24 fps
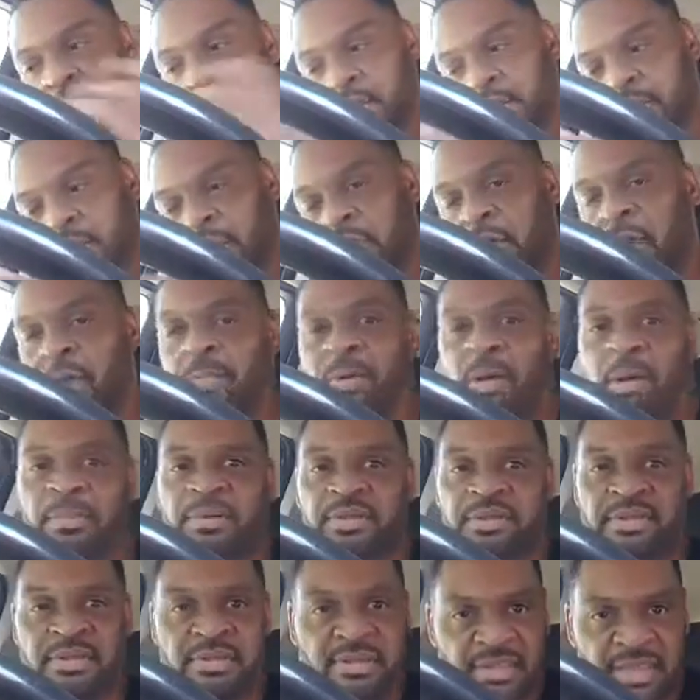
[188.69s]
Hub
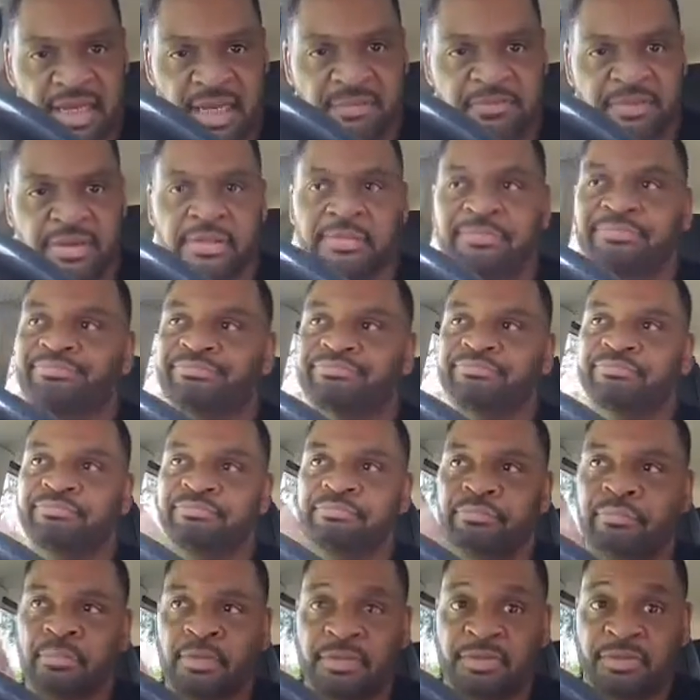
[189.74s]
opens at 7,
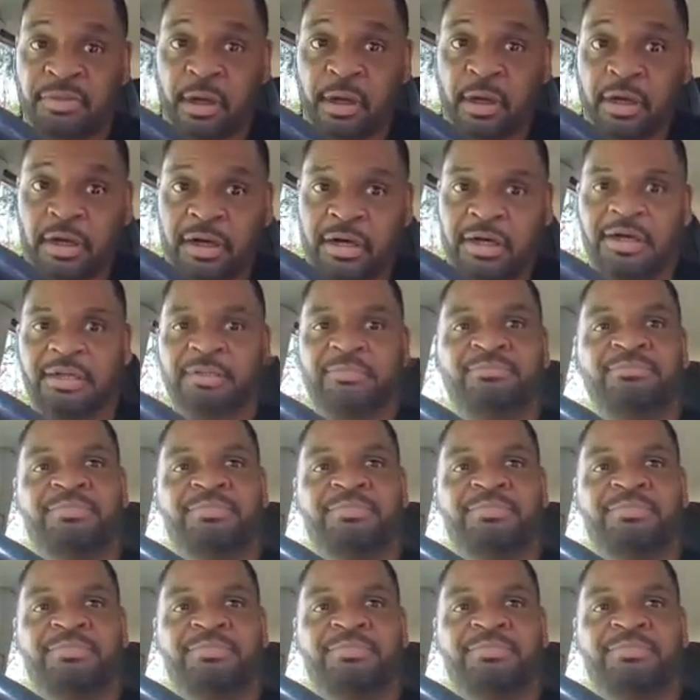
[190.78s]
thaw,